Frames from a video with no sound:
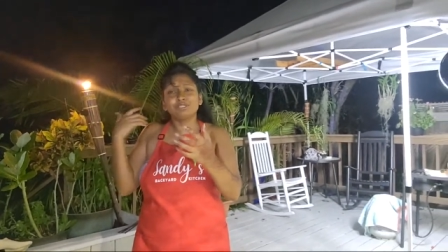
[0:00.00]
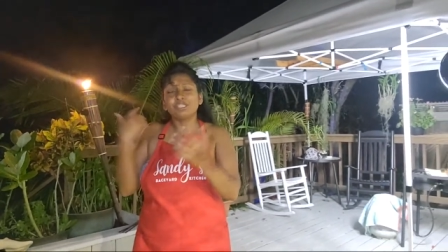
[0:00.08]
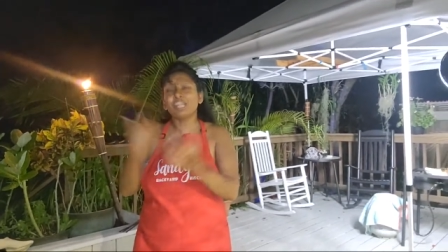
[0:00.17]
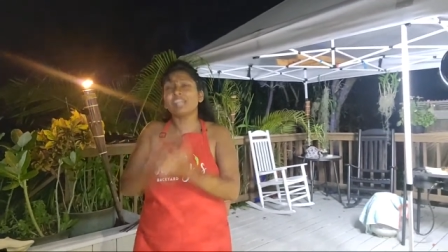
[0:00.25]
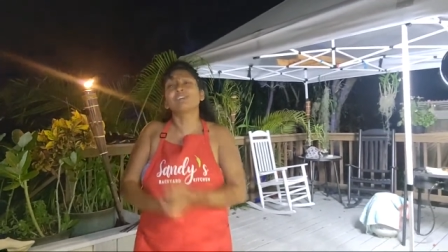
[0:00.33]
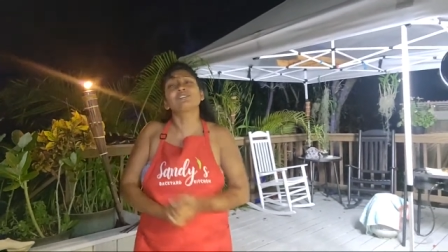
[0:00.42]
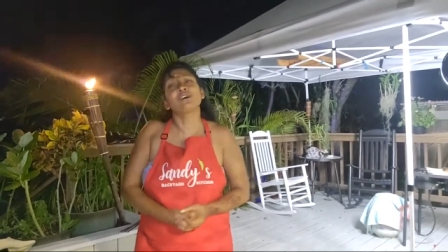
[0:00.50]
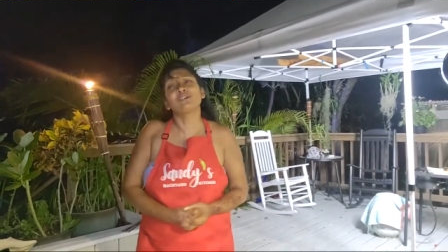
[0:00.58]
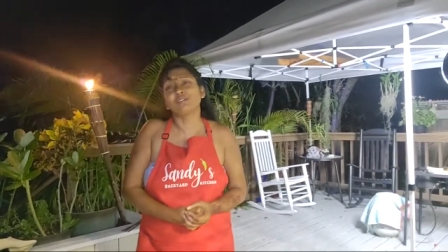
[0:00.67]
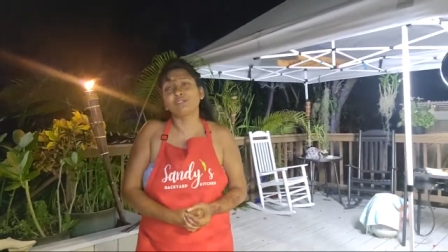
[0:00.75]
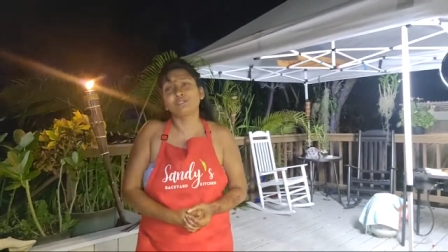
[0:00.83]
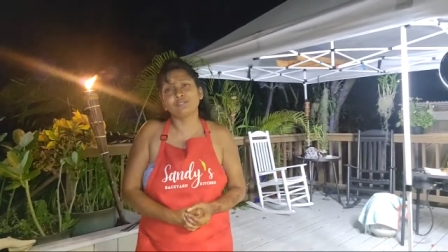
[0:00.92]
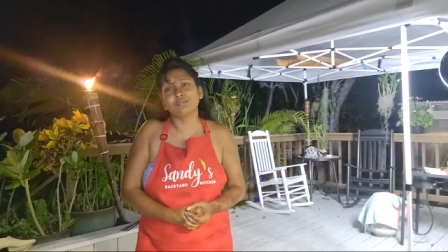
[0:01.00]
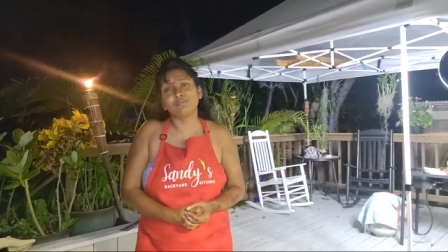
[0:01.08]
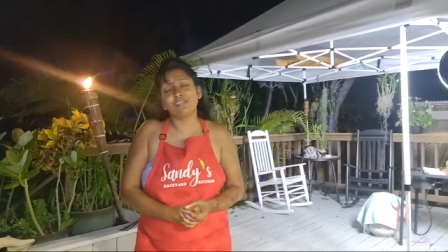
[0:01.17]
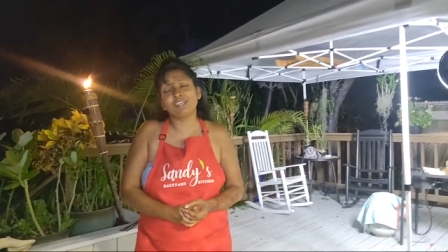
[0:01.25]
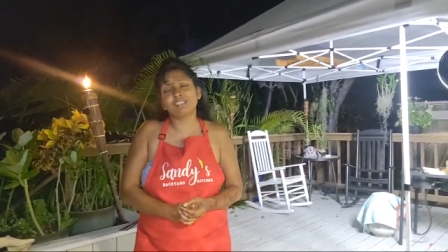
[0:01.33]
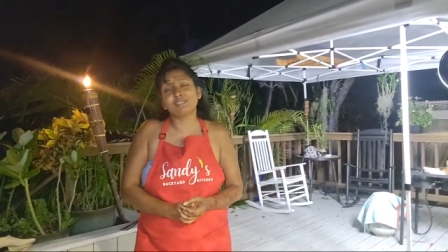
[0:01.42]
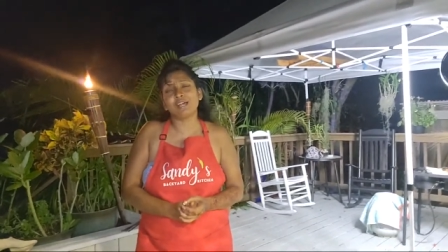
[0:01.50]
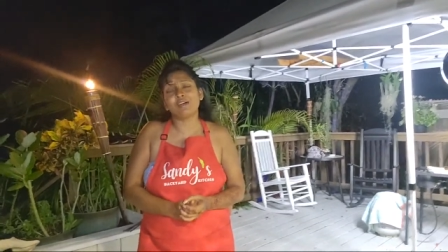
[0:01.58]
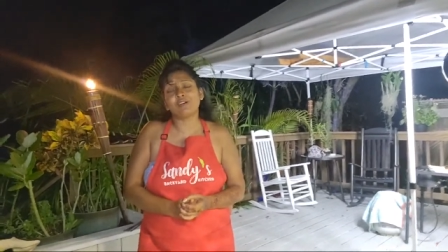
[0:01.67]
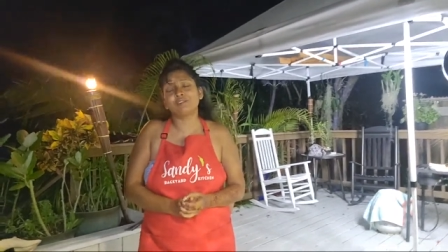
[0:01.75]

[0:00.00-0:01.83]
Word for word: check us out on face on